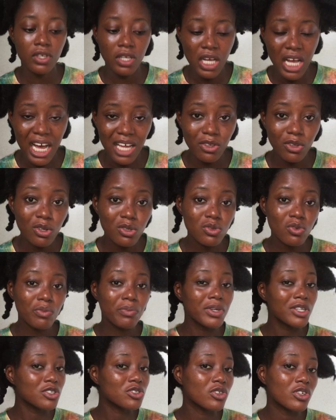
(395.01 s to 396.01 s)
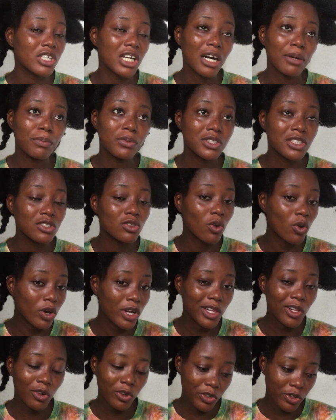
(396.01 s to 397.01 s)
And also make sure you are putting
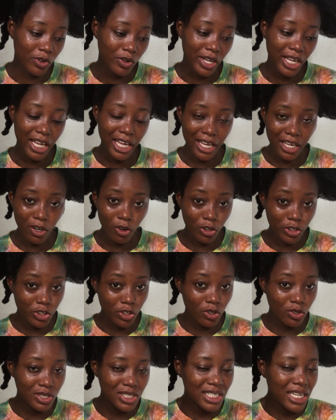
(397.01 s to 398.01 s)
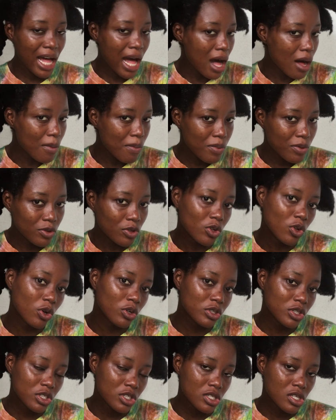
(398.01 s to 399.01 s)
oil on your scalp,
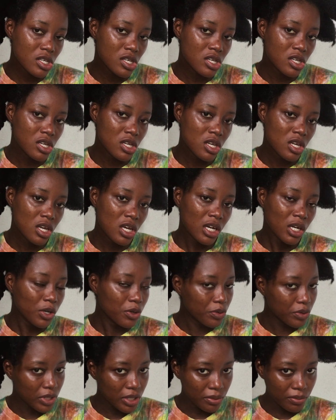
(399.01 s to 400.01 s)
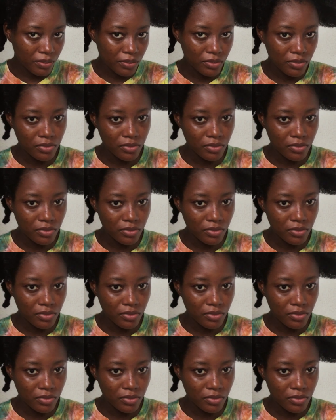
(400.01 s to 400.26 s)
not cream.